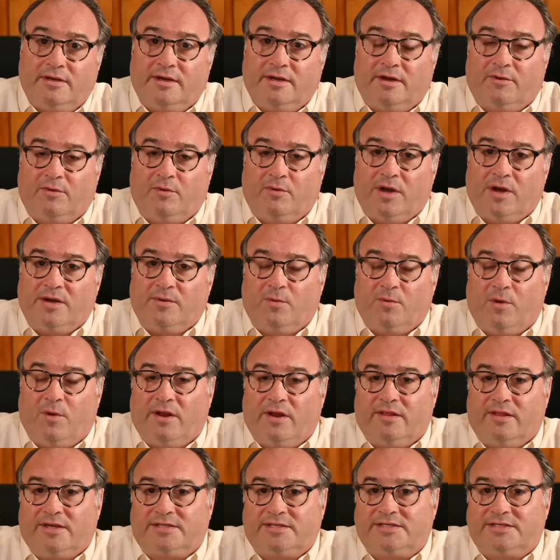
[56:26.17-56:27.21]
you know, one
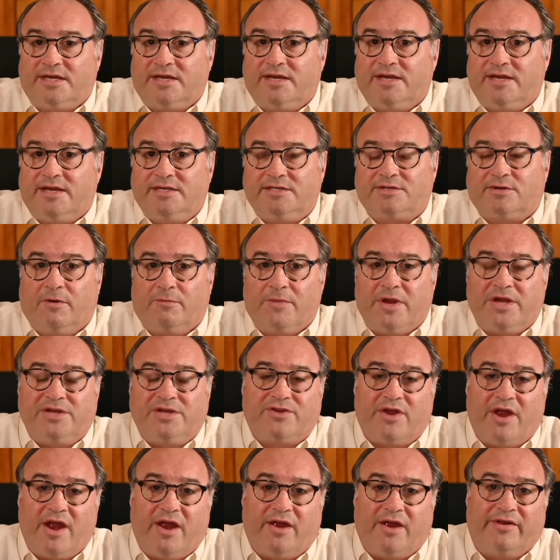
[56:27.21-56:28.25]
one of the cities or
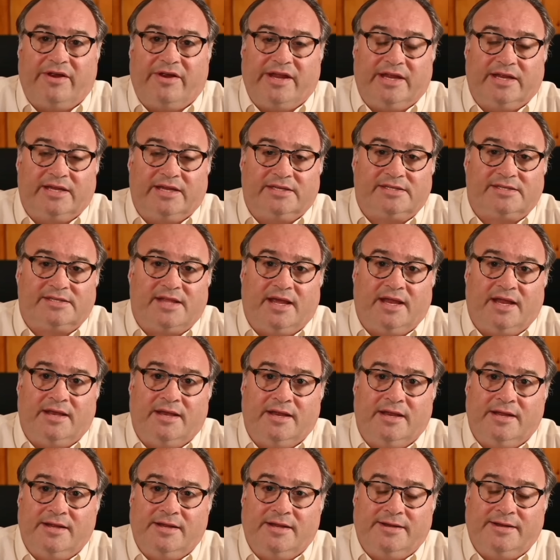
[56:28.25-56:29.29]
major areas
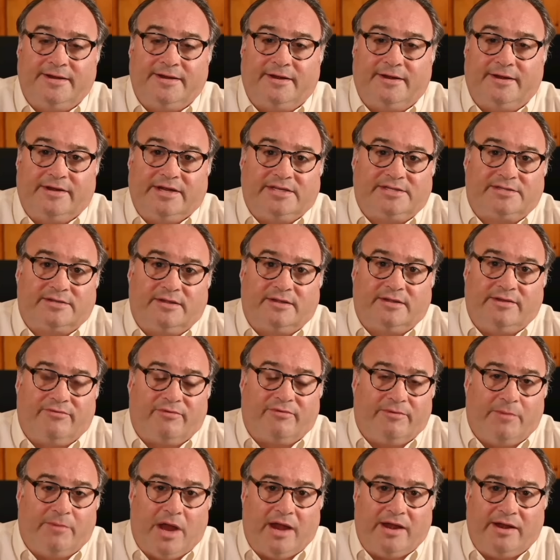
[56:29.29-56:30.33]
that are easily
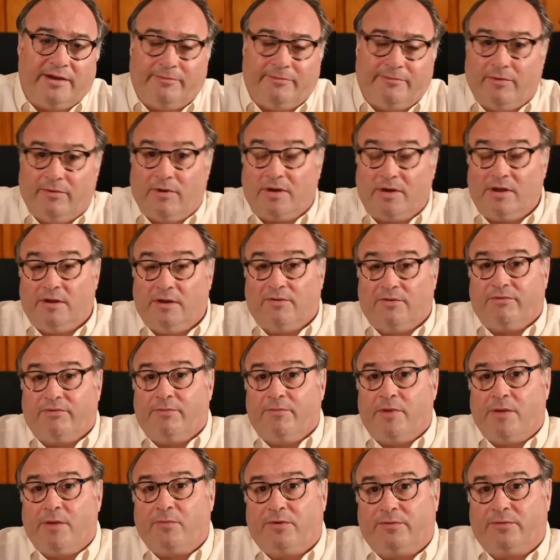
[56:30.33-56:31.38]
reminded or you know
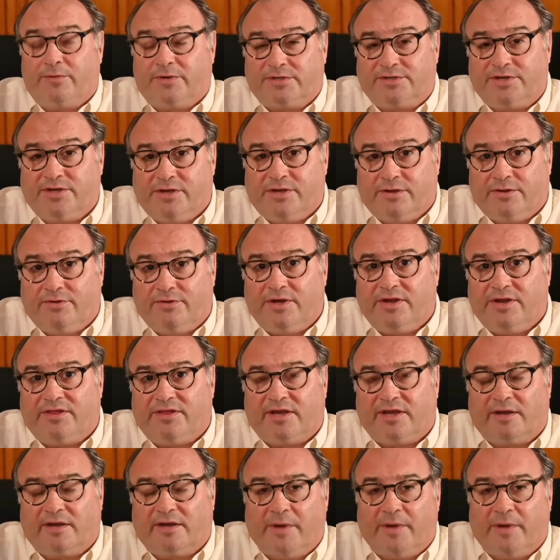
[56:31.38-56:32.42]
rememberable to you, and you
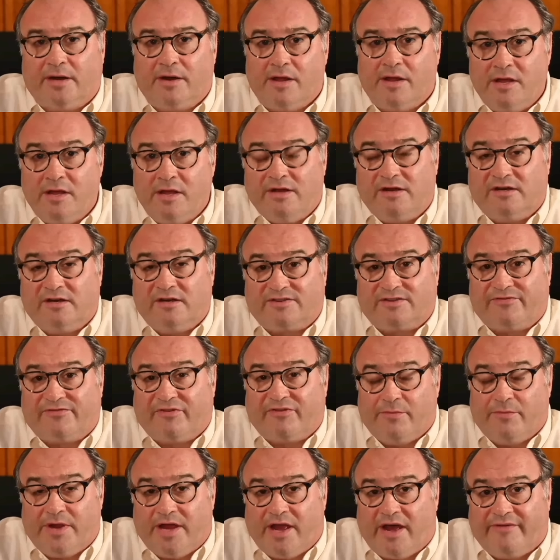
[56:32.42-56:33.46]
think about. You know, so
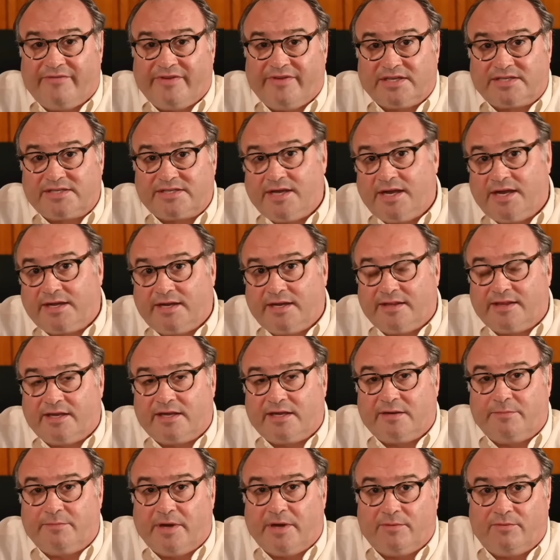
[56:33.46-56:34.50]
for me, obviously, I can
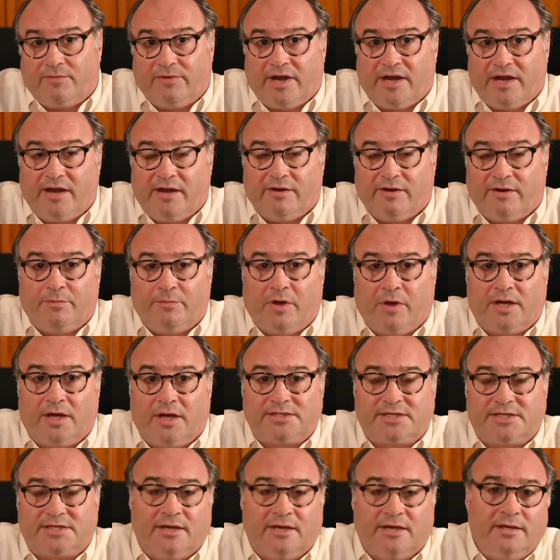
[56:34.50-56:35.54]
think about right here in
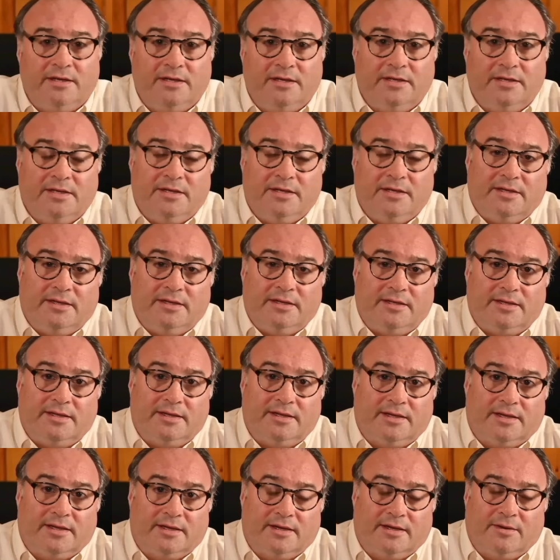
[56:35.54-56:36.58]
Boston.
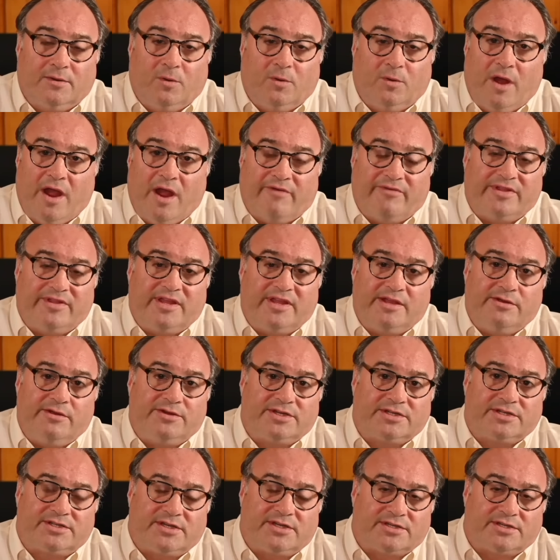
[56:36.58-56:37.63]
Uh, everything
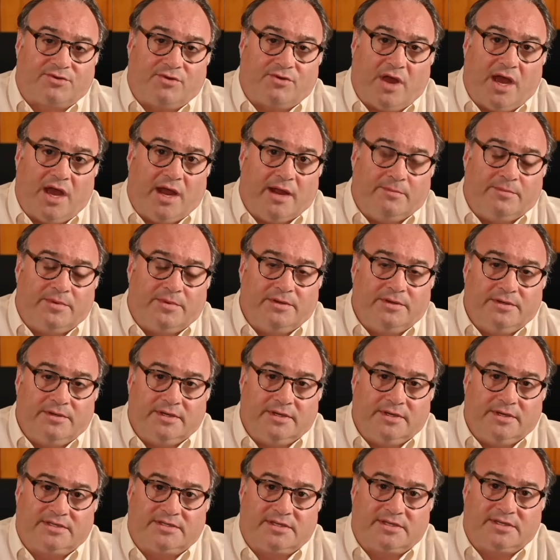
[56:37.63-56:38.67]
you just described
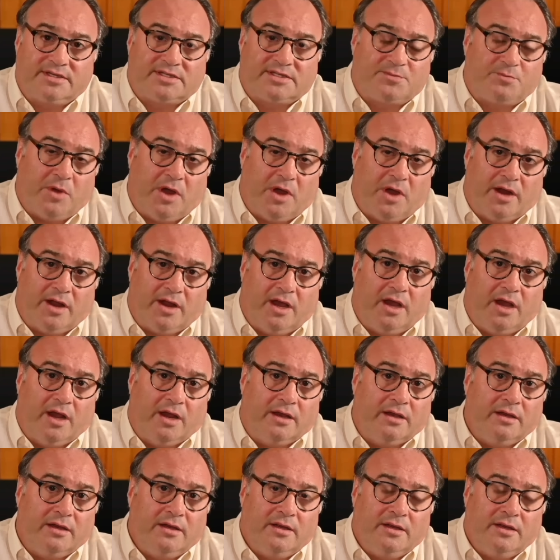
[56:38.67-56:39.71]
is is spot
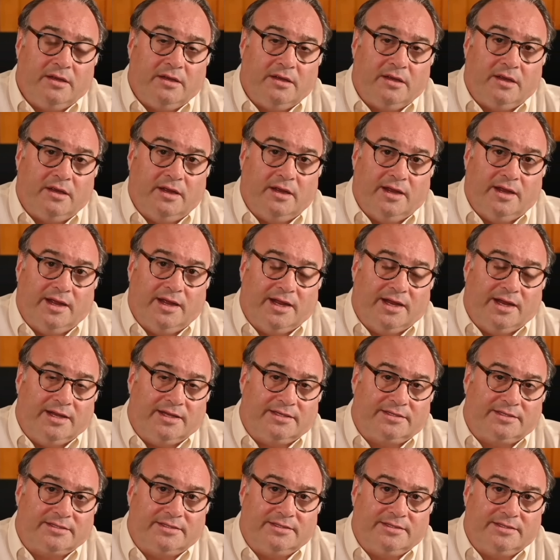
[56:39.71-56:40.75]
on,
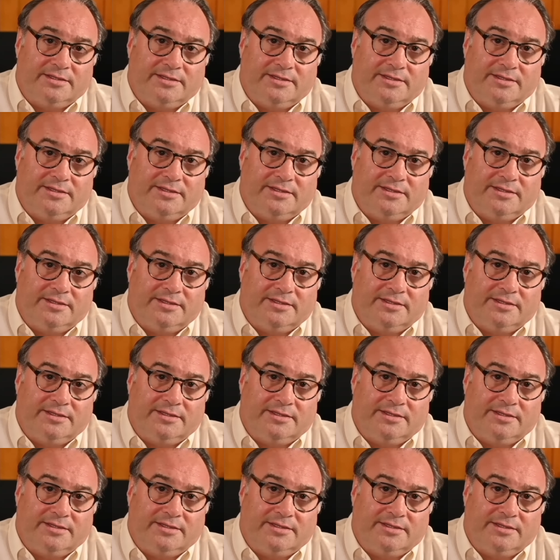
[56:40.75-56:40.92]
and